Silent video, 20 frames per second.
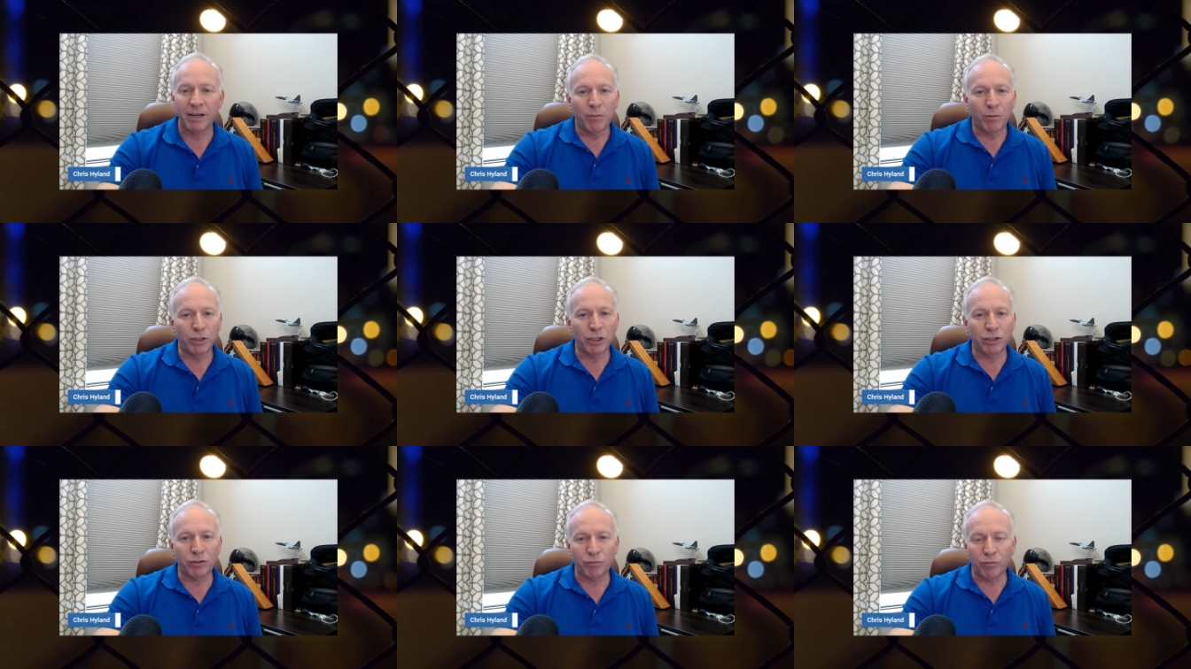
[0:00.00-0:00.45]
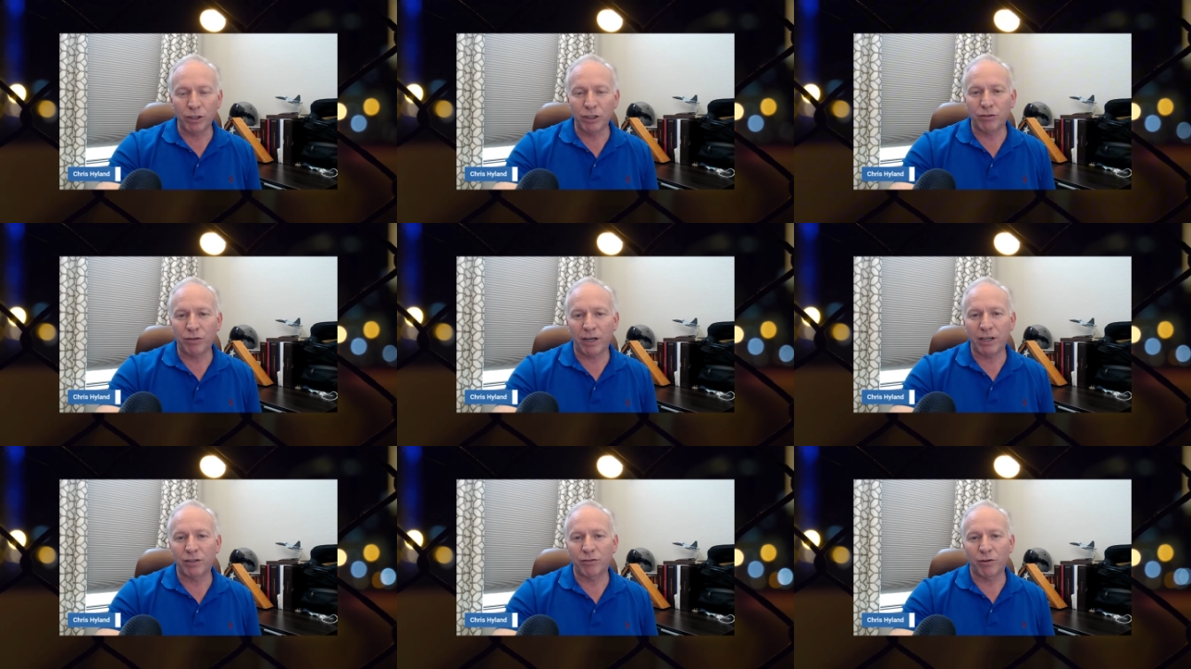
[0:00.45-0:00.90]
We're just really
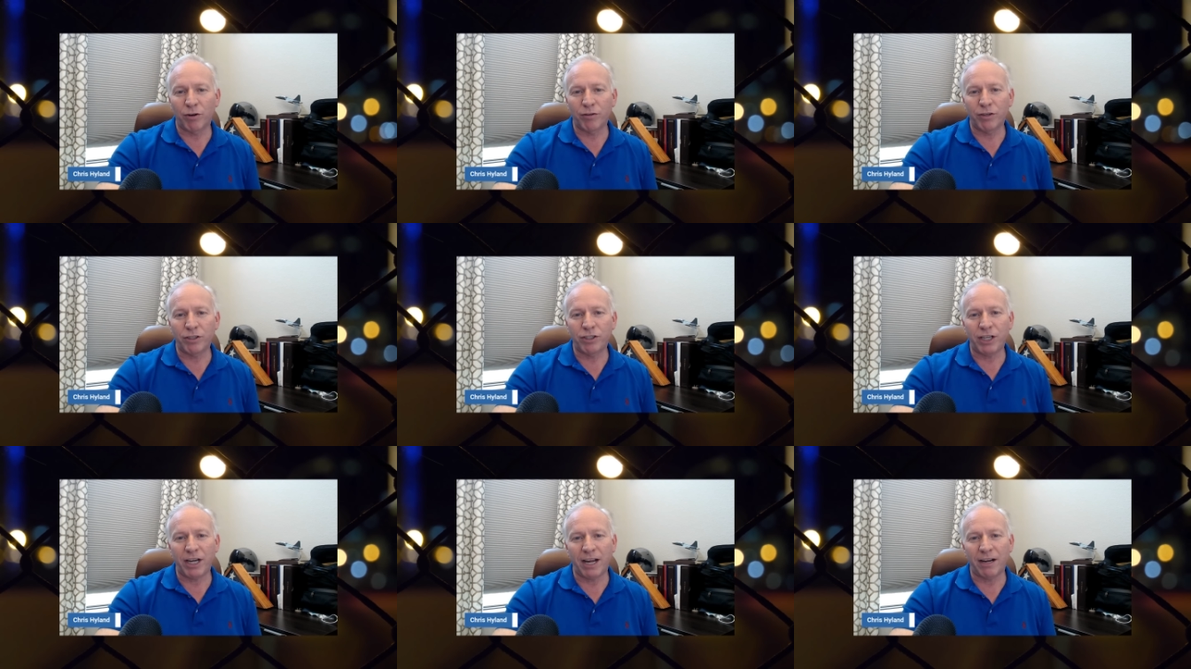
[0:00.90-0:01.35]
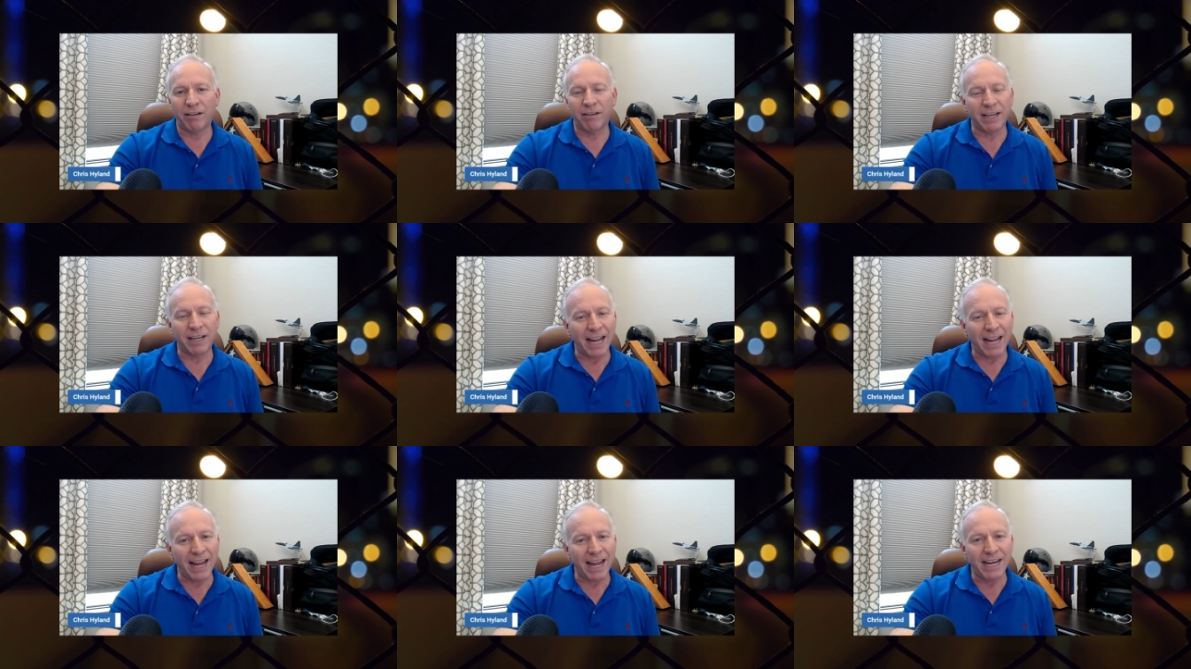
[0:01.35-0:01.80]
trying to grow the channel, and
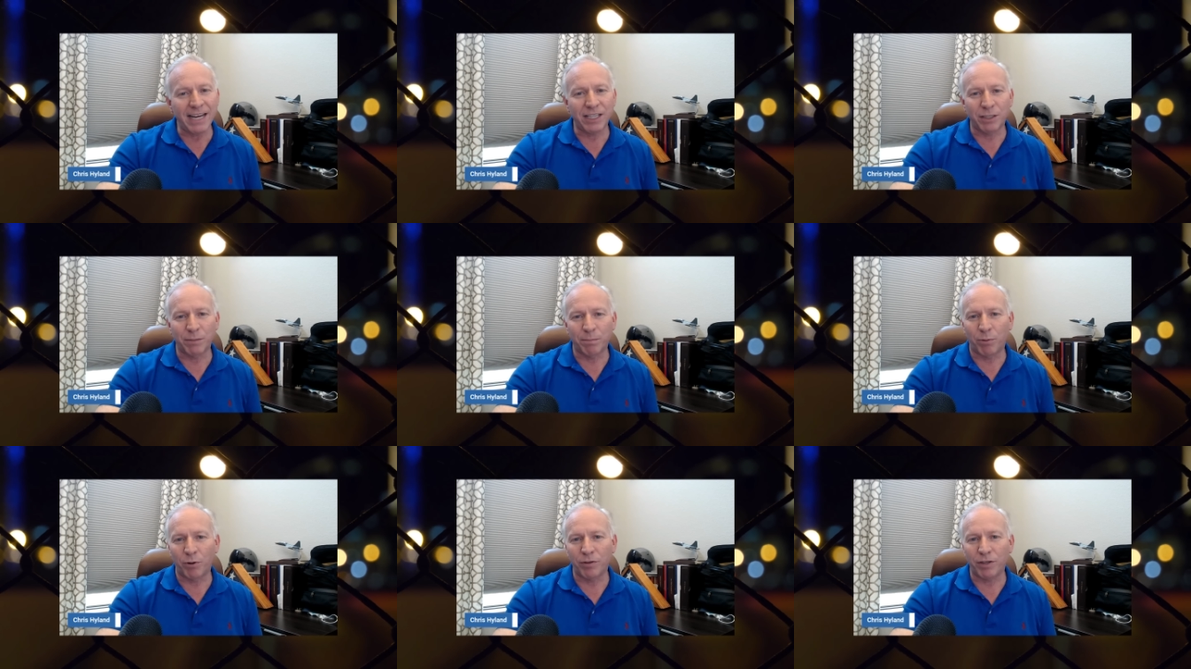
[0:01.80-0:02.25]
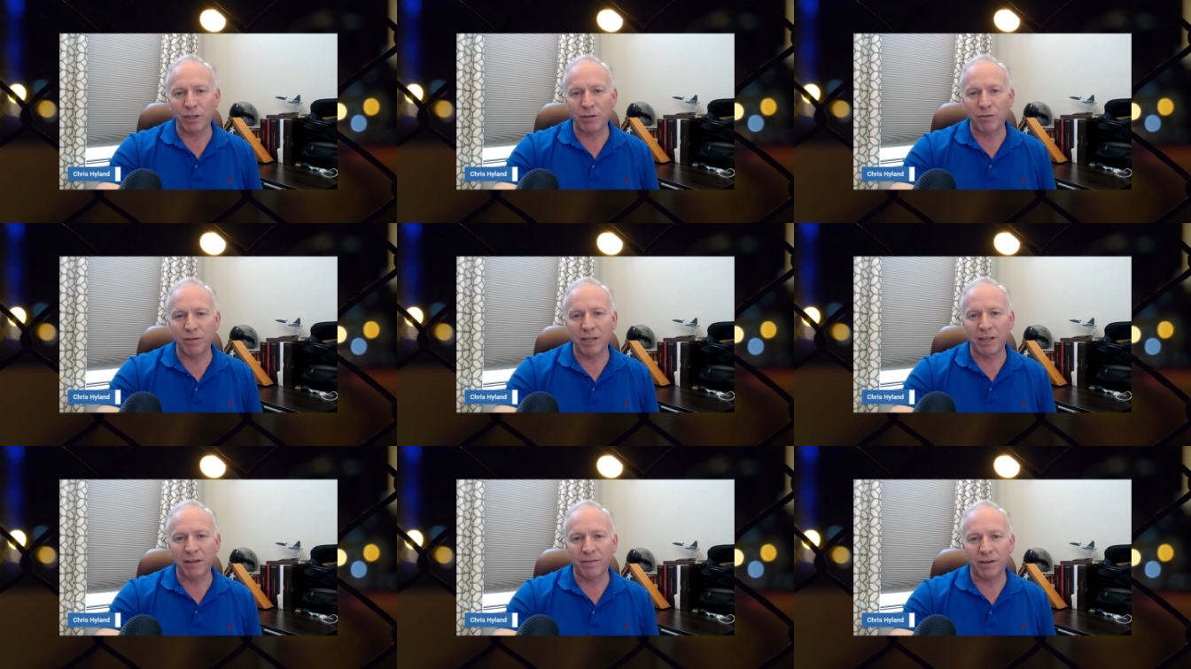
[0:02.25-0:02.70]
any support that you
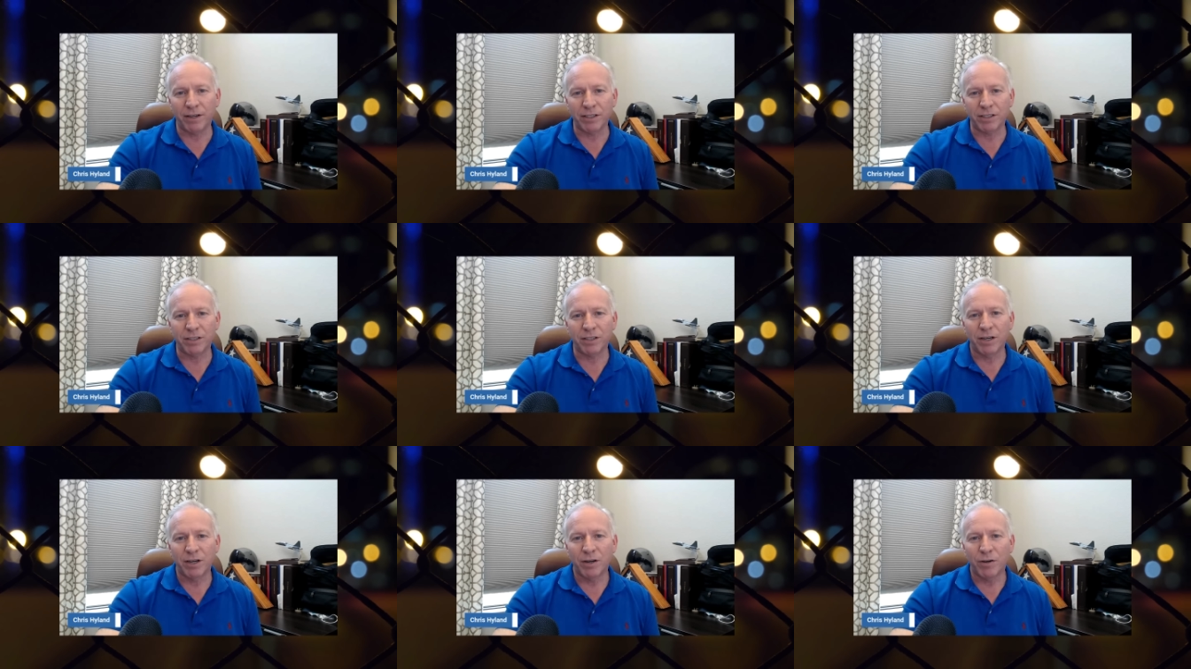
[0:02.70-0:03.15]
can give us